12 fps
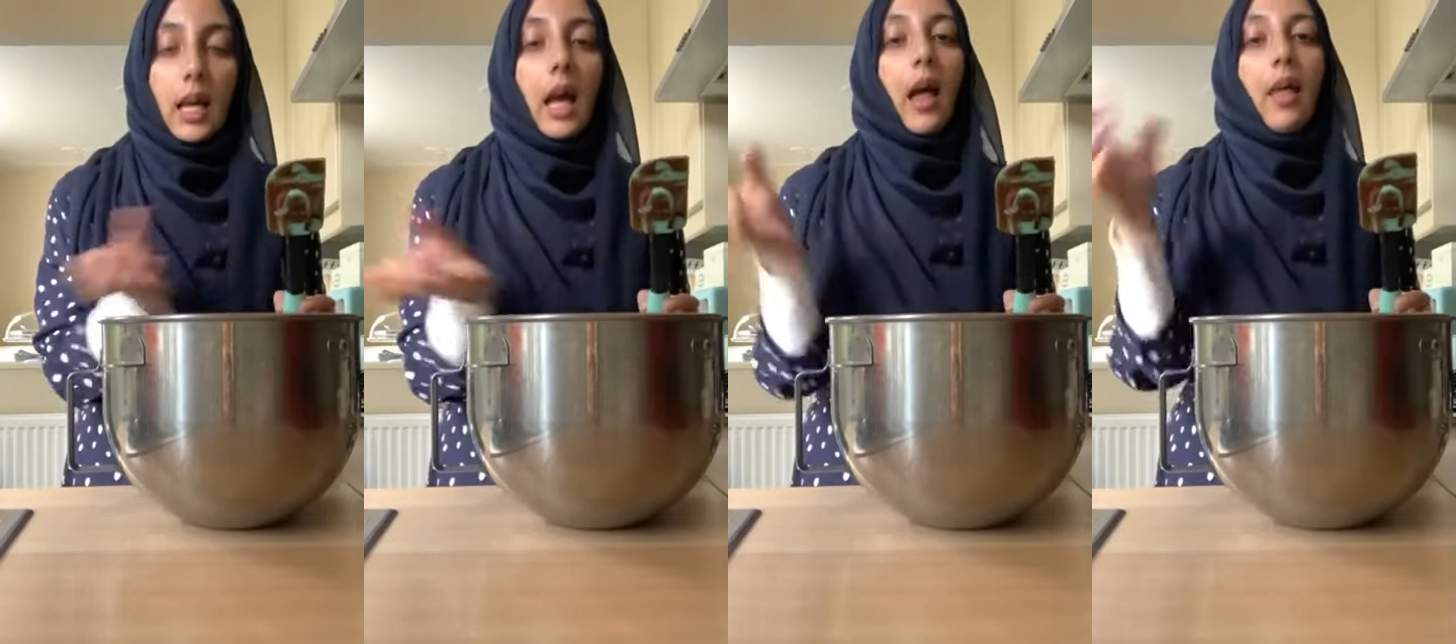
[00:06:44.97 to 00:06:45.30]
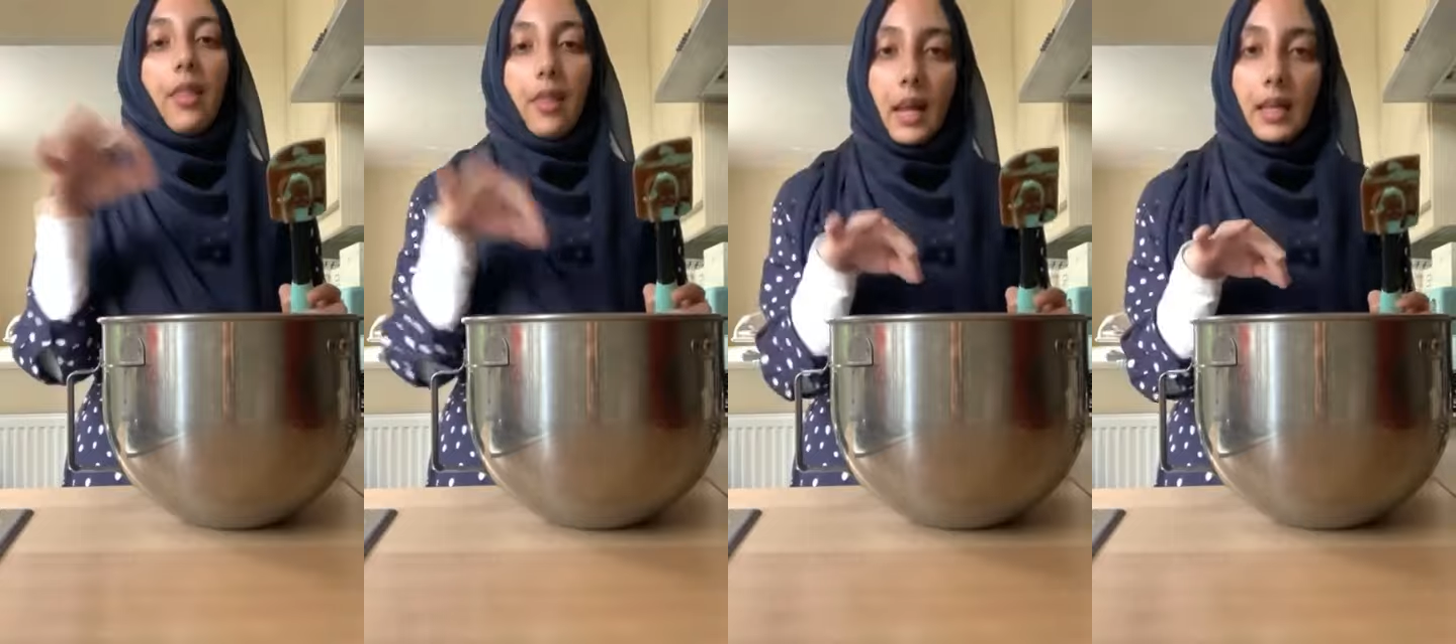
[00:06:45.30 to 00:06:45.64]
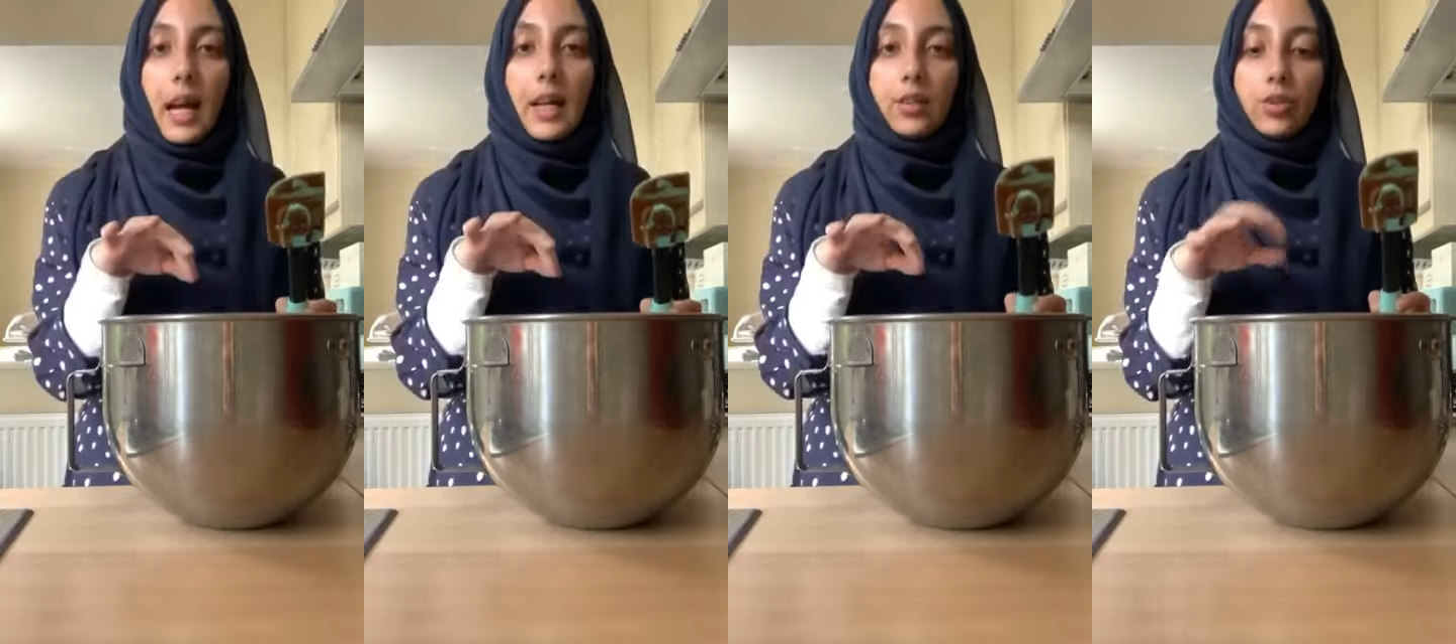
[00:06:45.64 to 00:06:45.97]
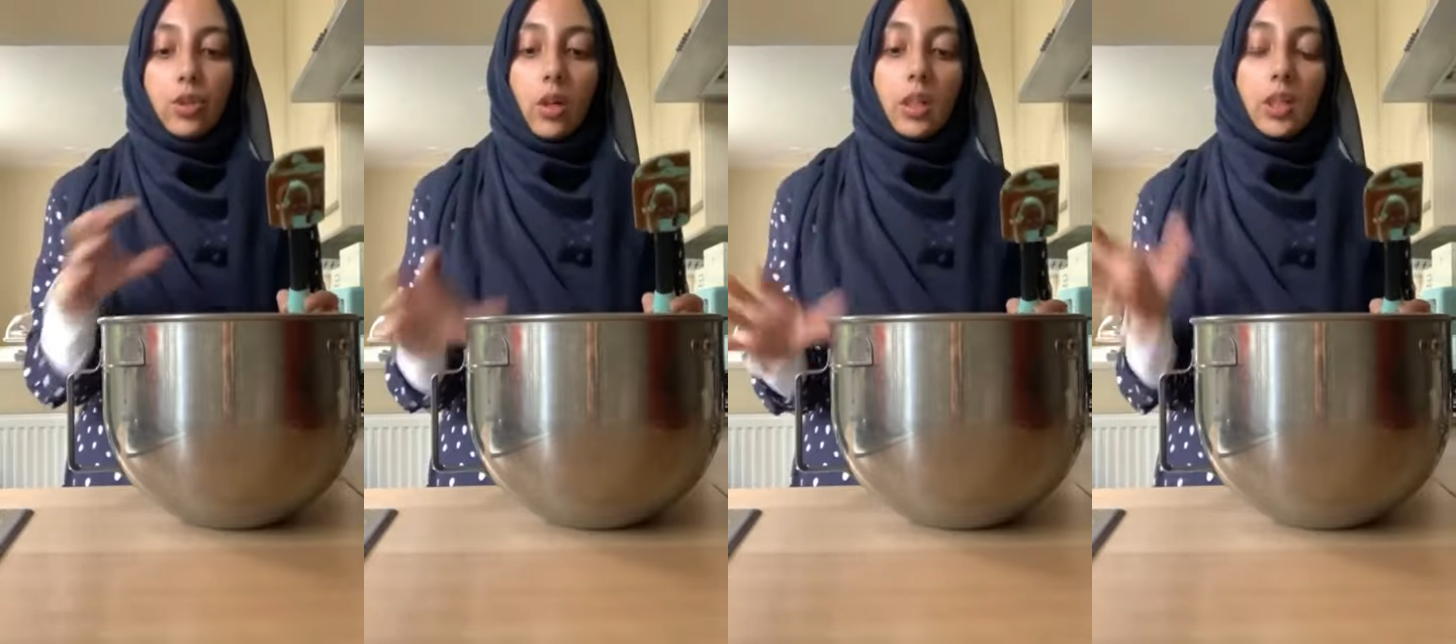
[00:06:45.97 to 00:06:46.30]
then add your
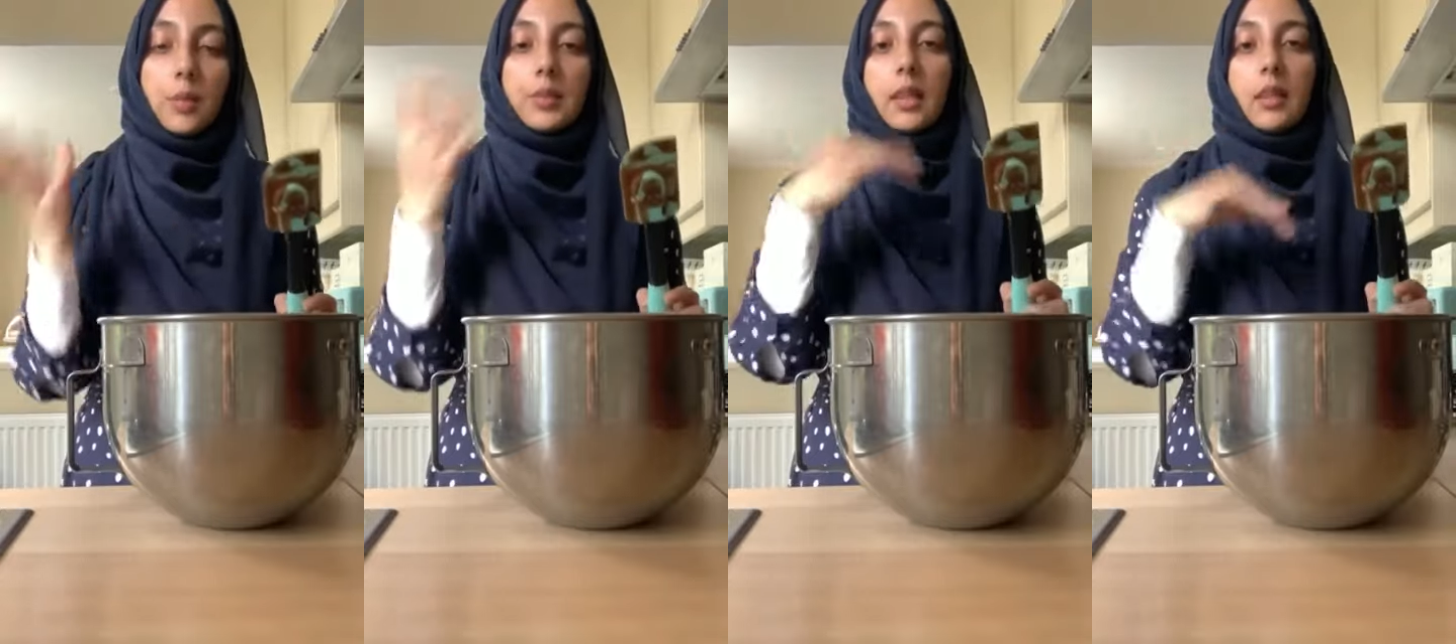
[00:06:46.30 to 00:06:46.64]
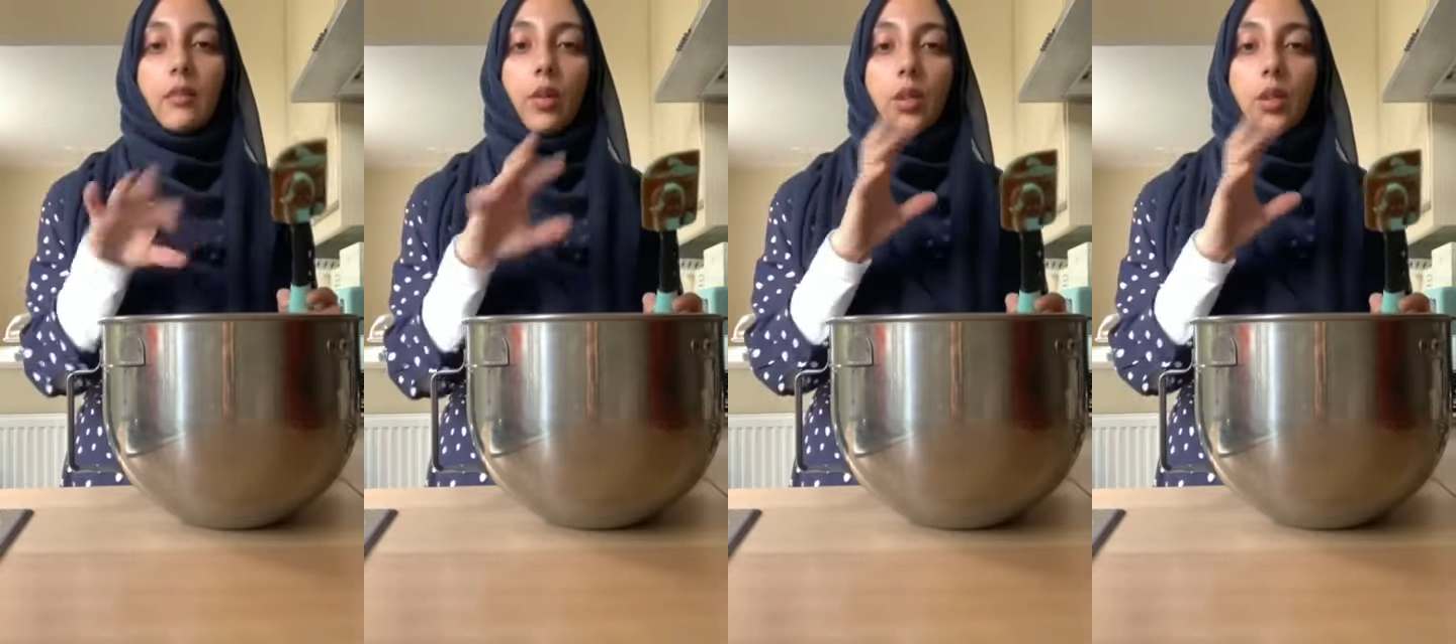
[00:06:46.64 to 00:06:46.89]
chocolate chips and then fold it,